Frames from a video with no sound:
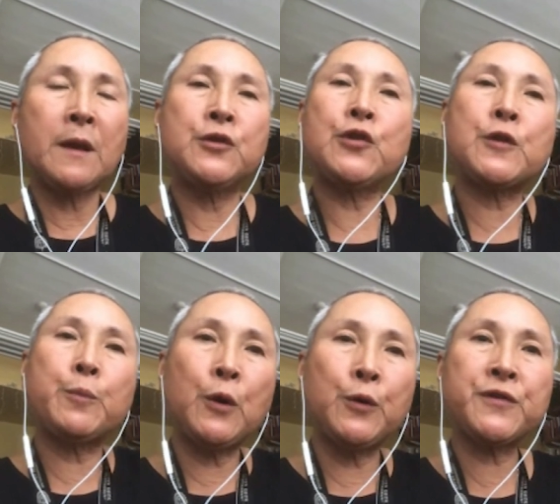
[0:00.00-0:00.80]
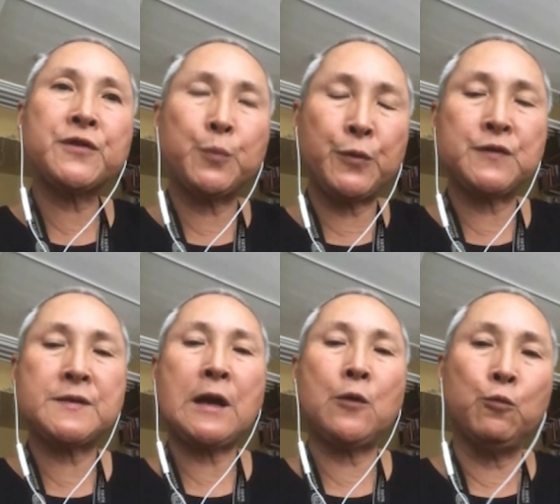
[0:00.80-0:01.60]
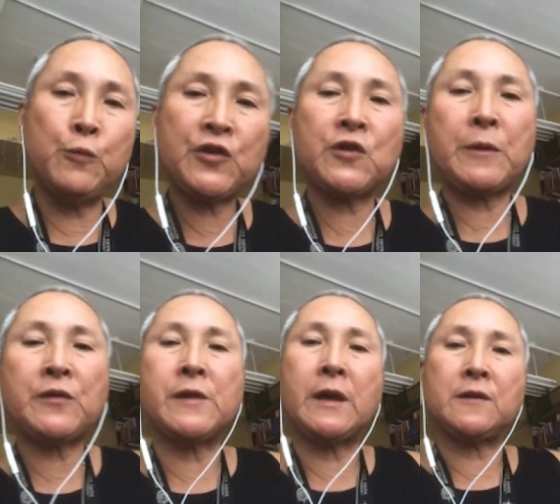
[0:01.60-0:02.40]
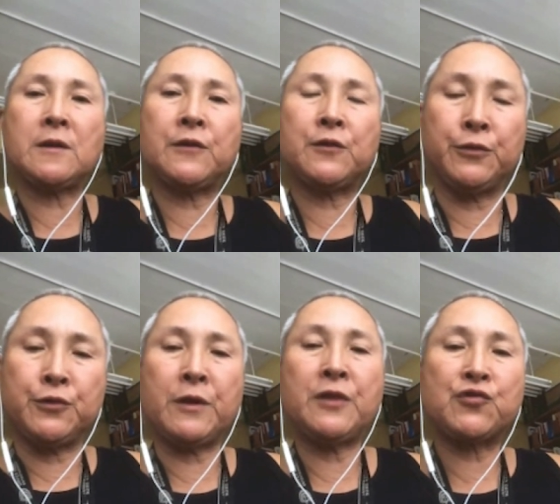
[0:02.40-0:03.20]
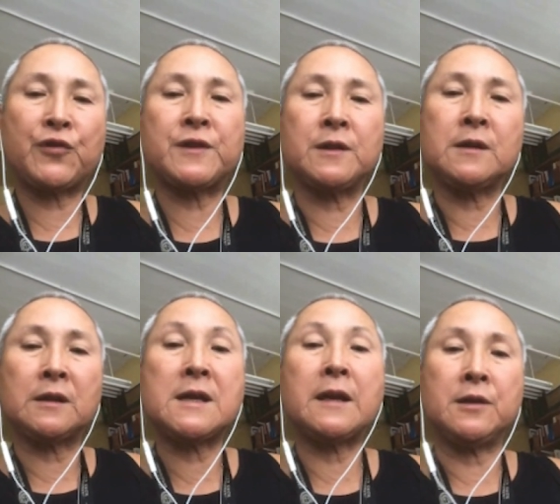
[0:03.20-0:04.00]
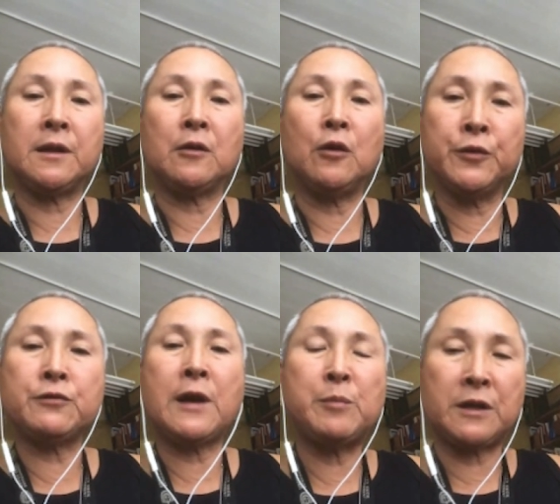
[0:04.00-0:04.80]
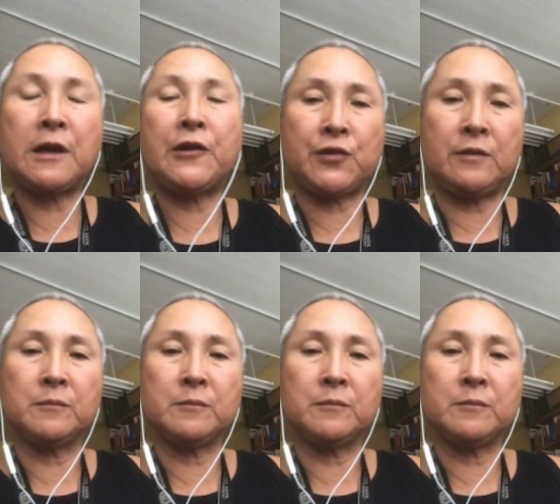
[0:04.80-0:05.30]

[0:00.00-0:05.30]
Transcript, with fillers: you're supposed to put down which specialized high school you're interested in attending on your application.